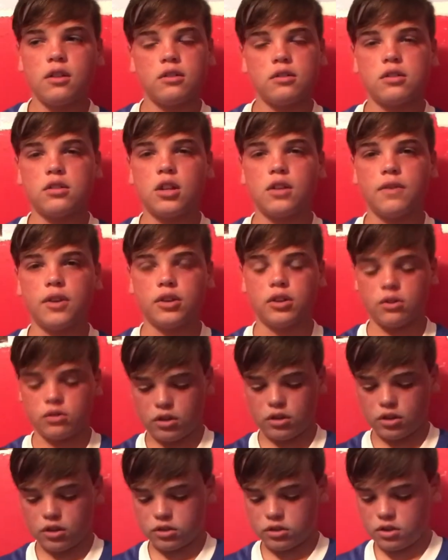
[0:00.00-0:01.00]
Stuff like those
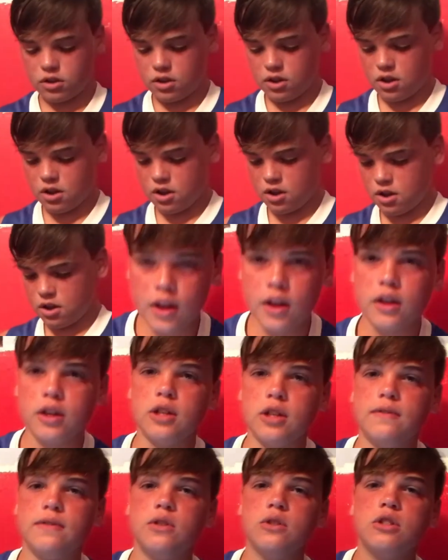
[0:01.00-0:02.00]
days.
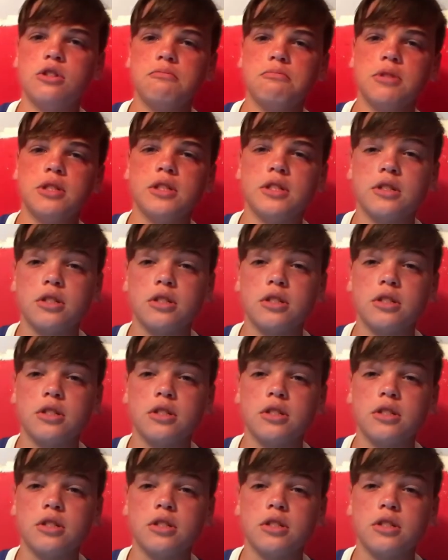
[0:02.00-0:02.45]
If you could be in